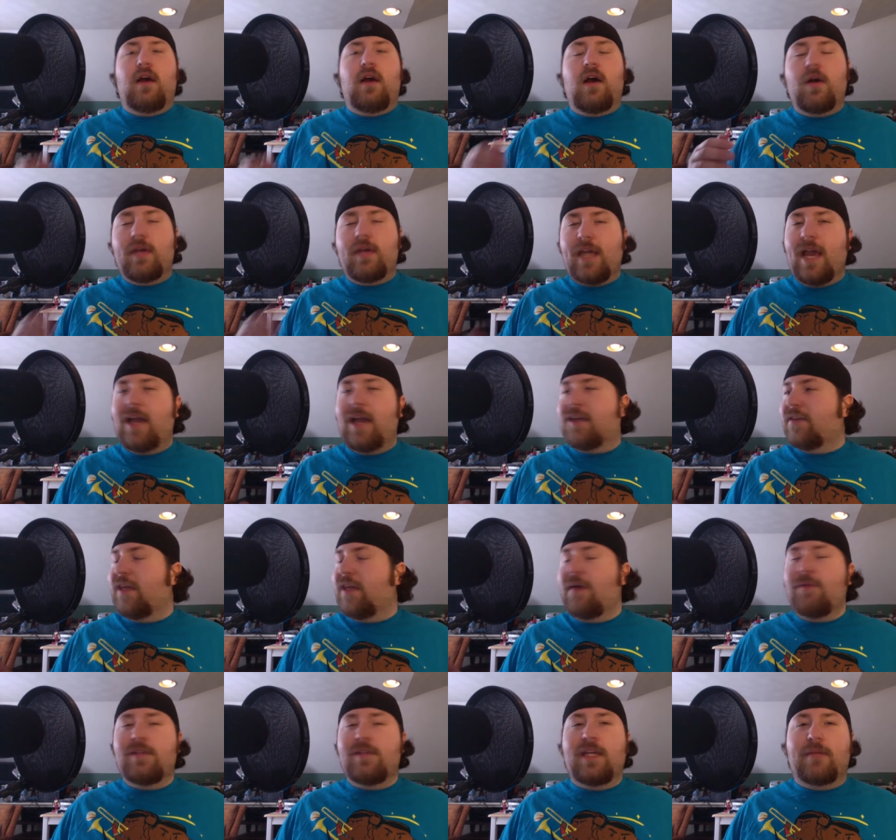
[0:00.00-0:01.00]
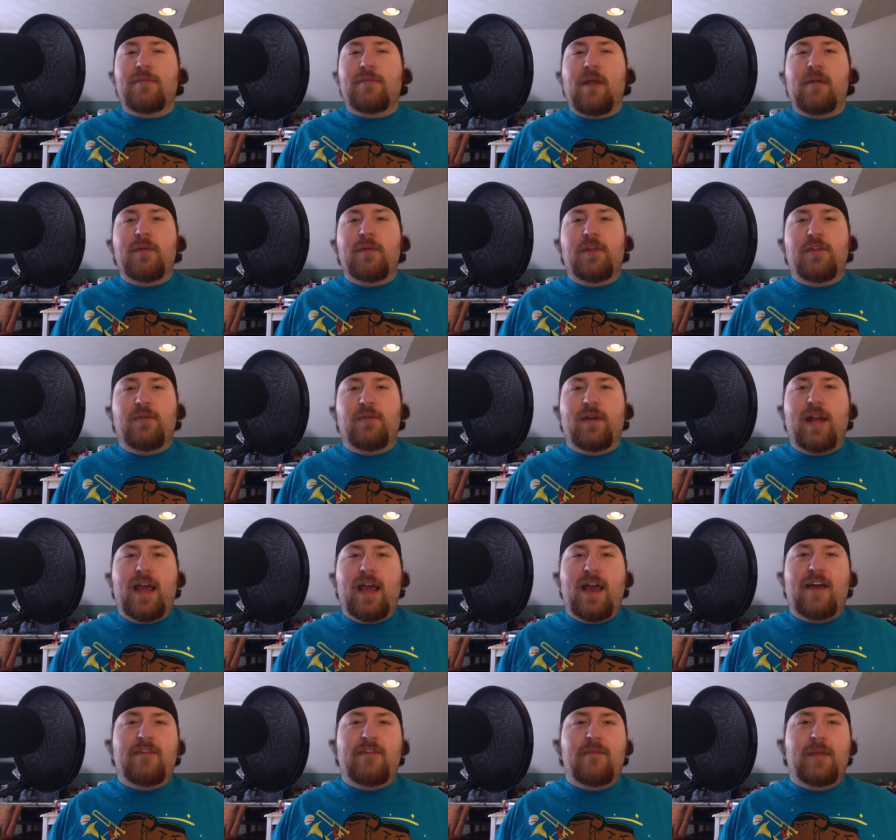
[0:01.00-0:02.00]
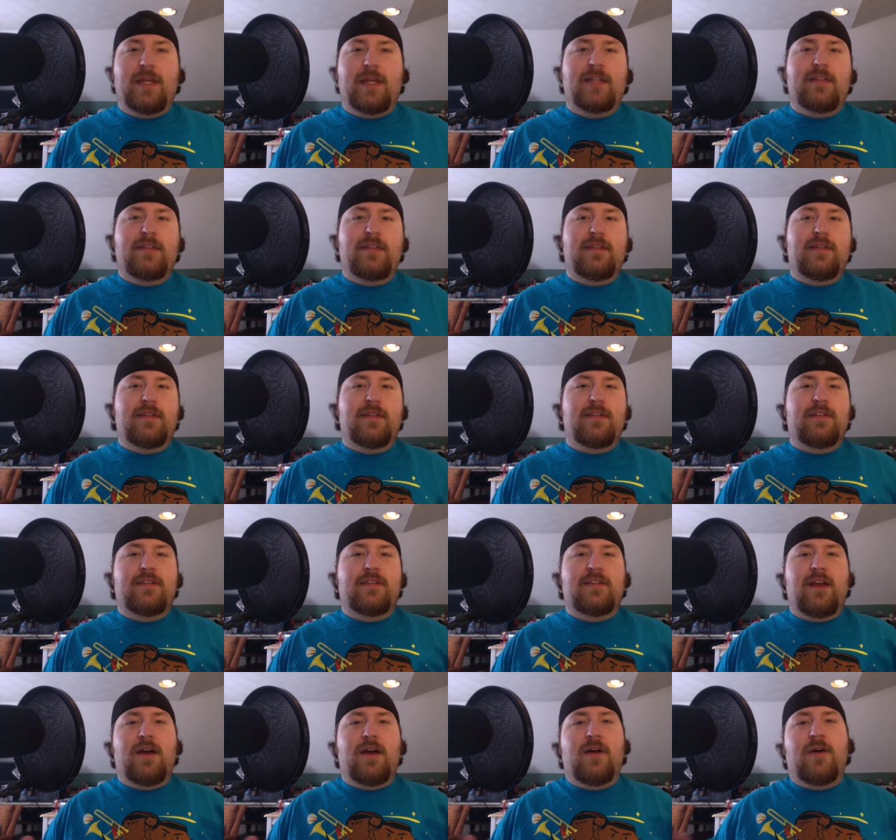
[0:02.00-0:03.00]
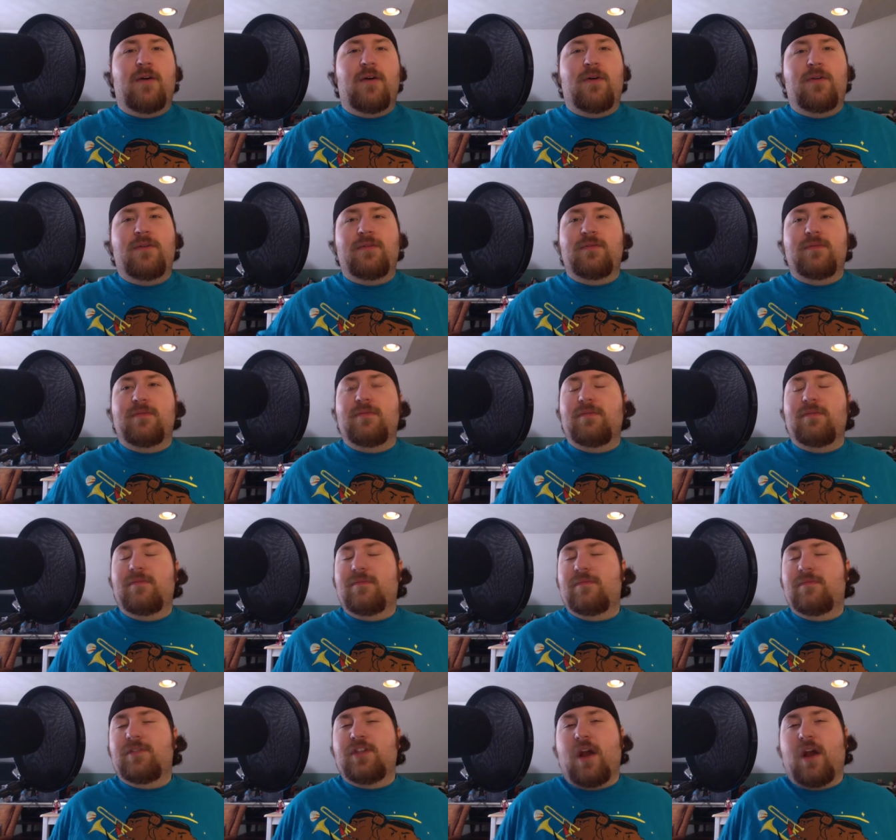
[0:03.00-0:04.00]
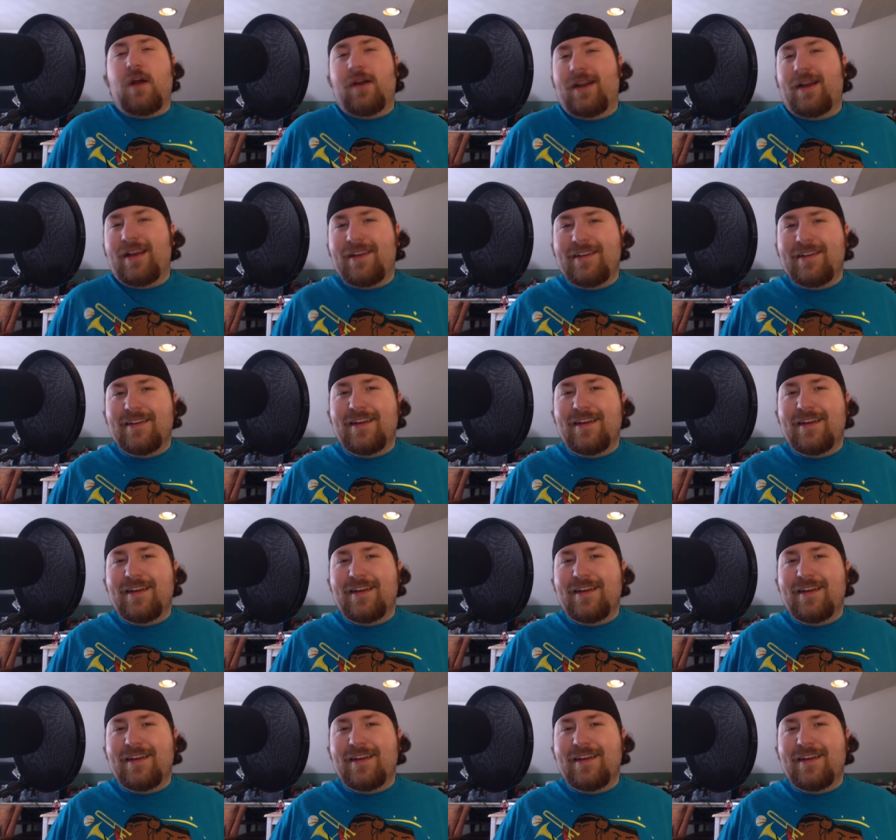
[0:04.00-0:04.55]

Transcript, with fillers: Okay, so that was like probably three and a half minutes. So, sorry.